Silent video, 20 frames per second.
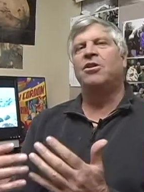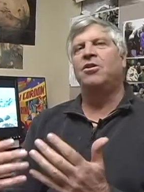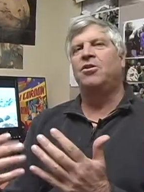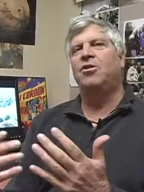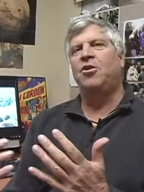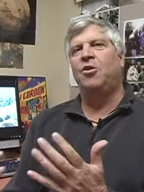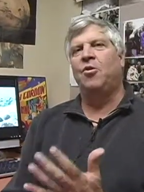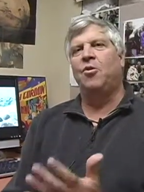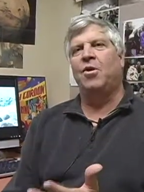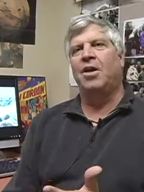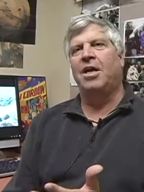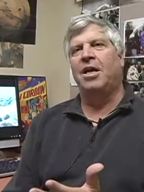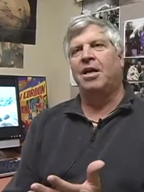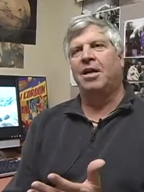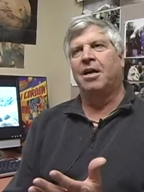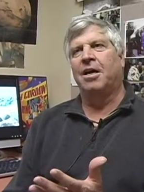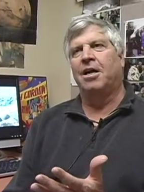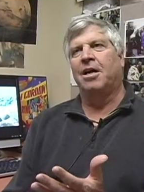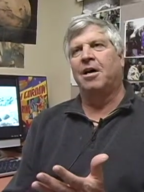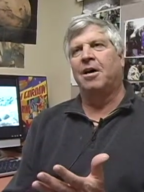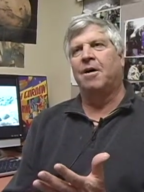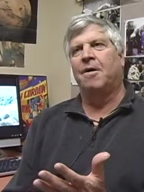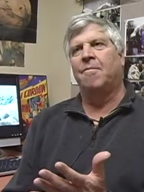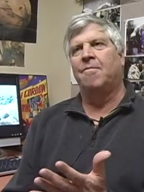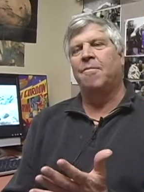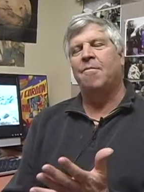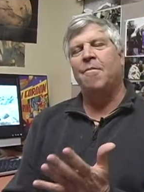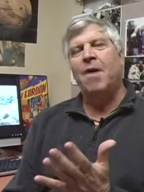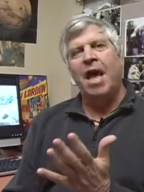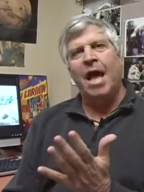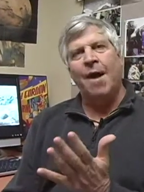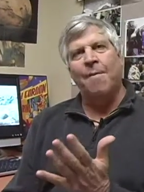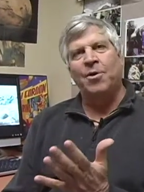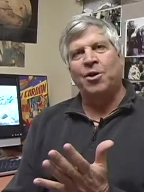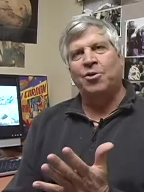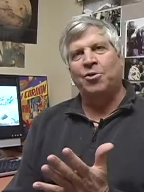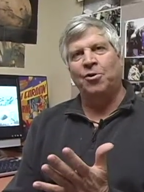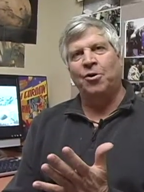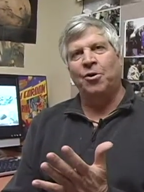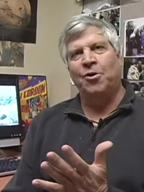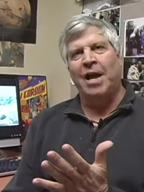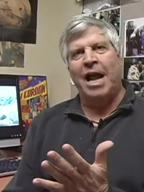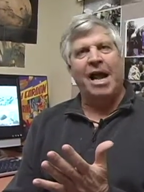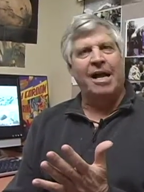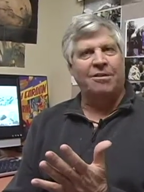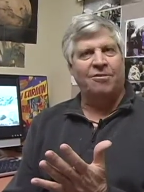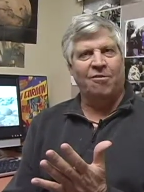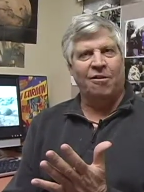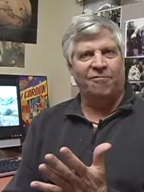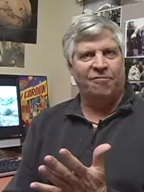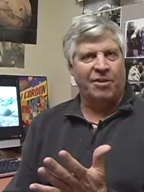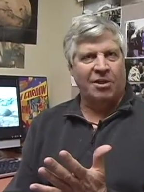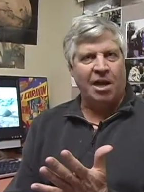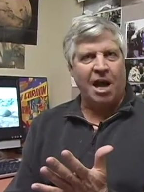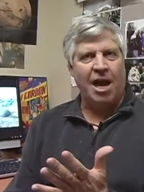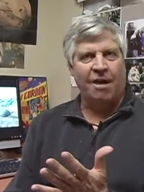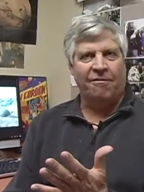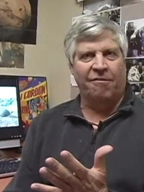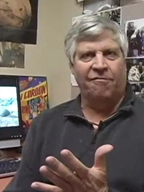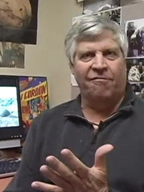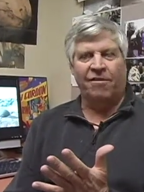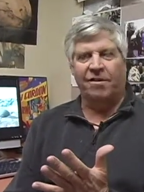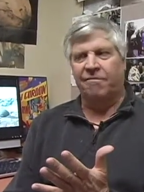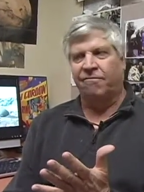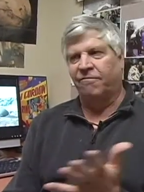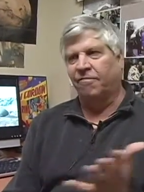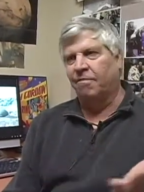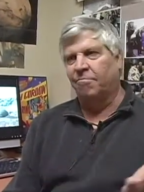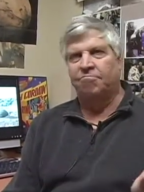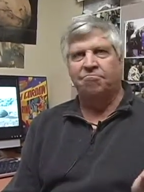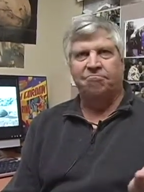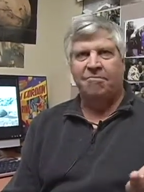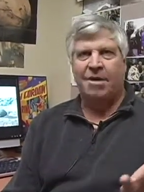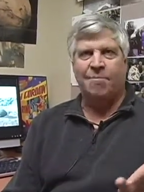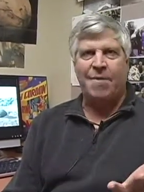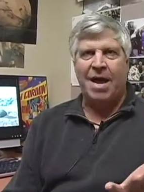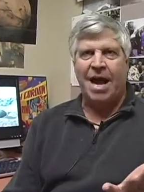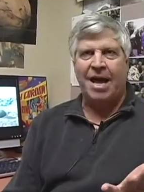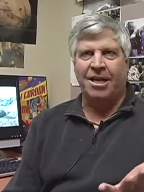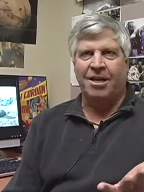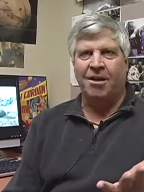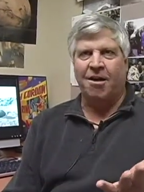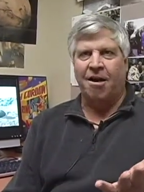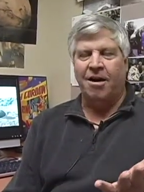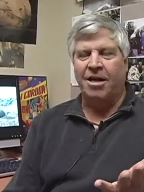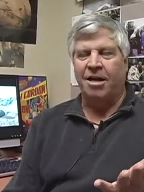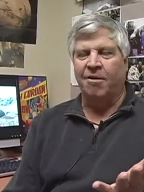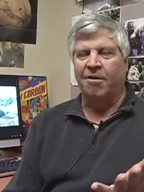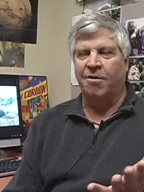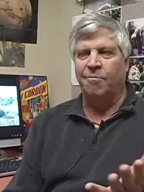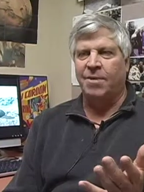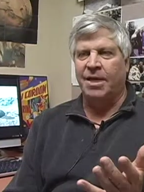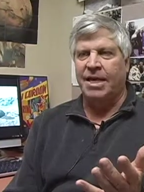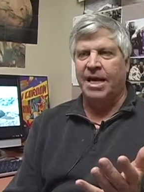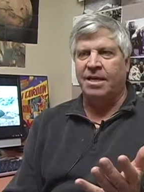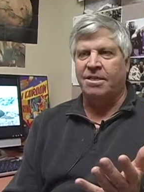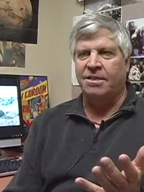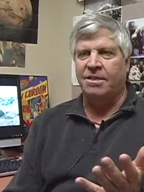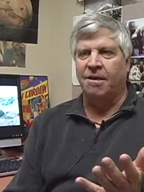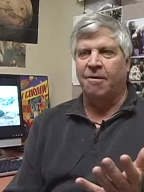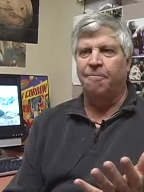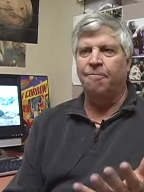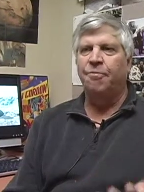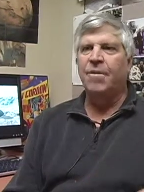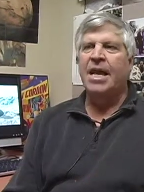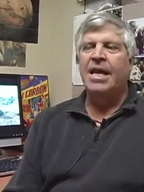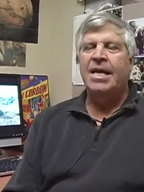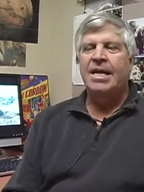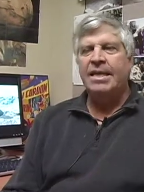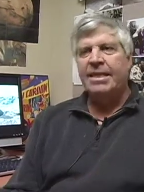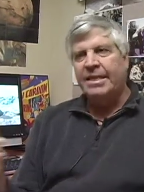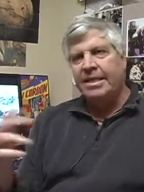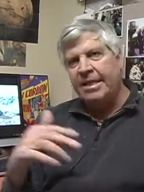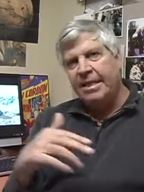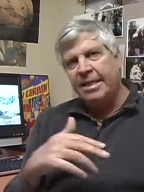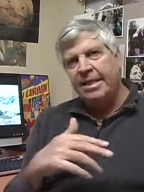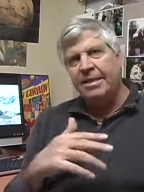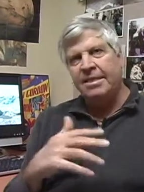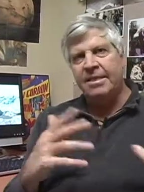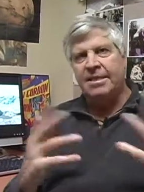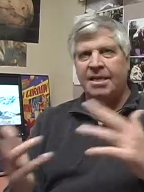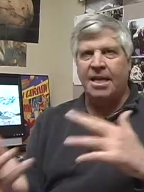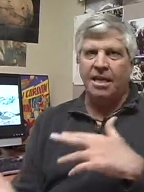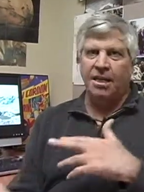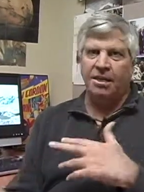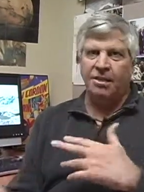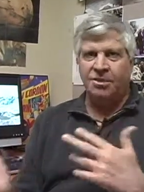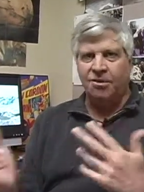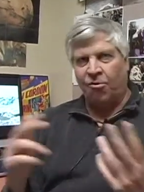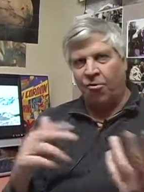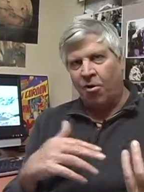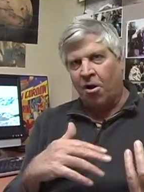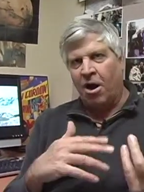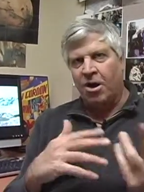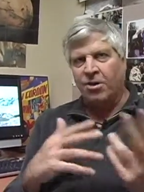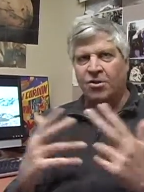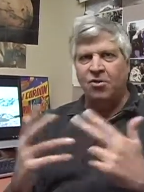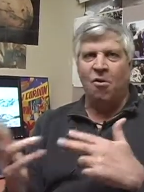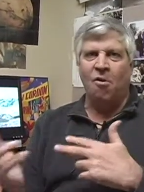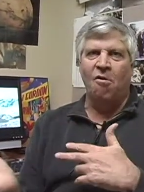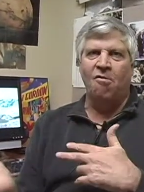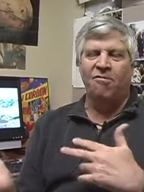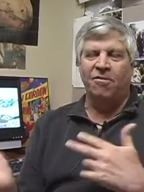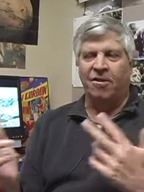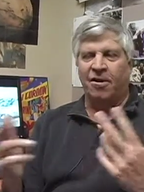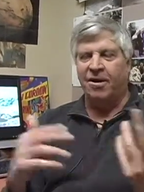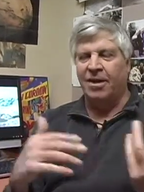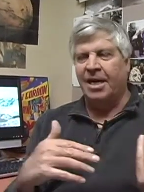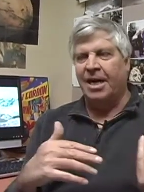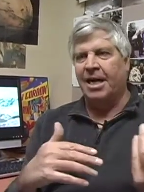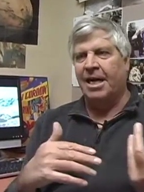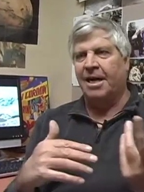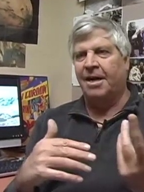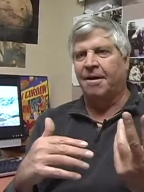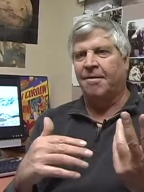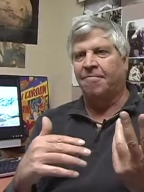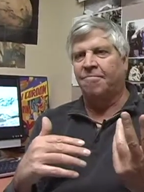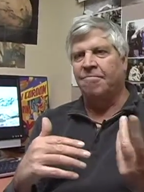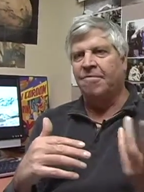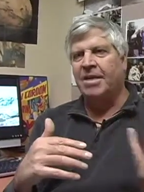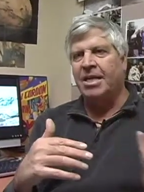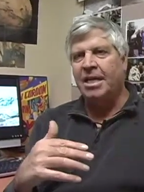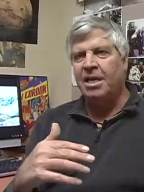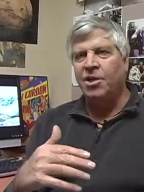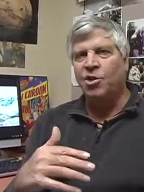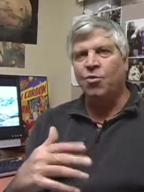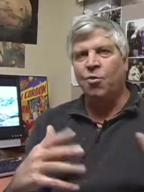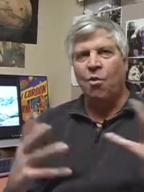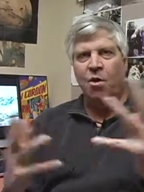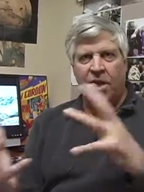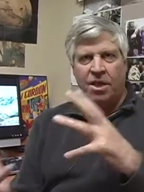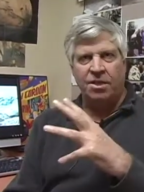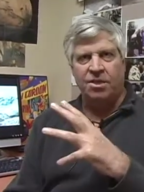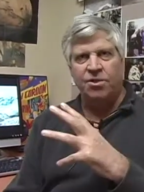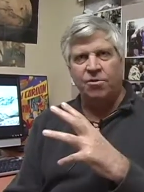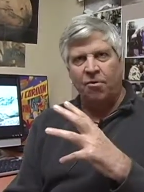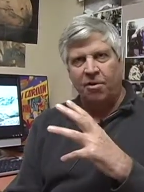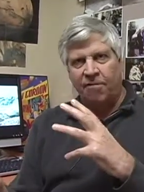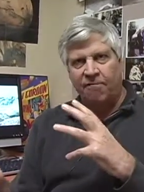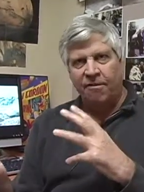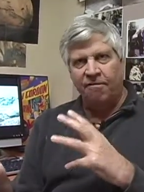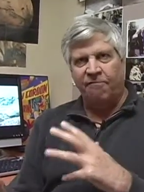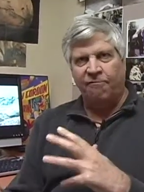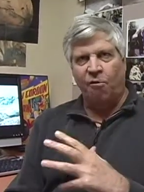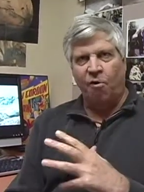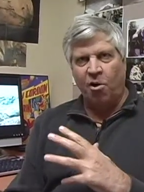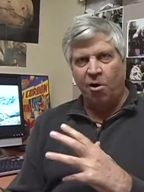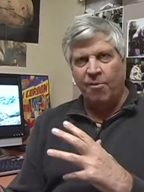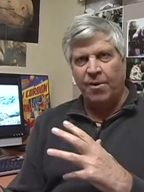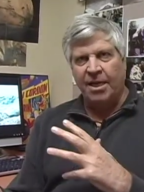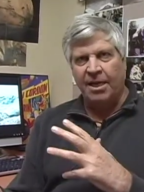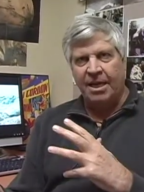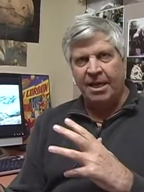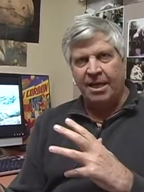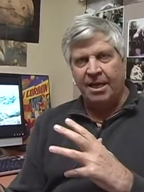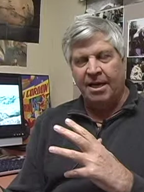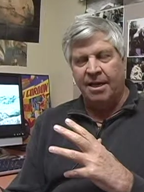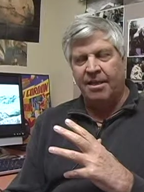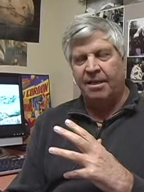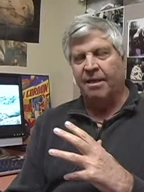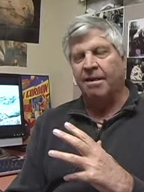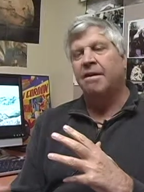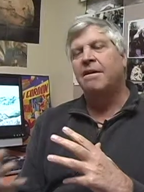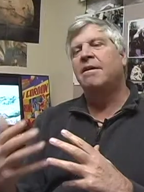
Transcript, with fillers: doing um, amateur astrophotography from a backyard here in Modesto. These skills cross over, um, each one sort of informing the other.